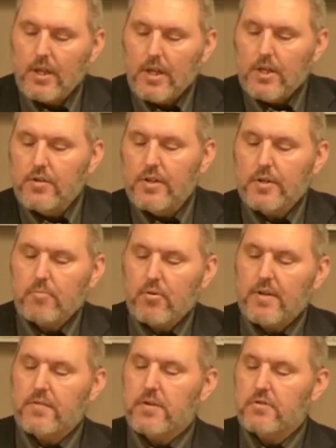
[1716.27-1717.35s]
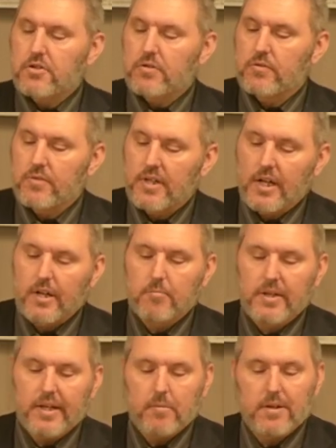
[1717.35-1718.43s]
You need to pray for your children, not
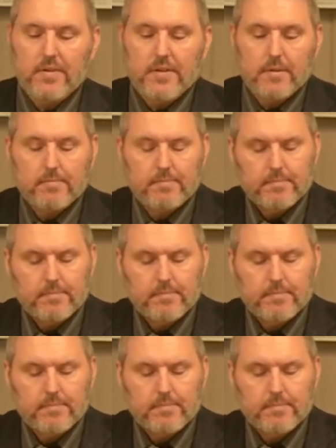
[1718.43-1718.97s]
complain about them.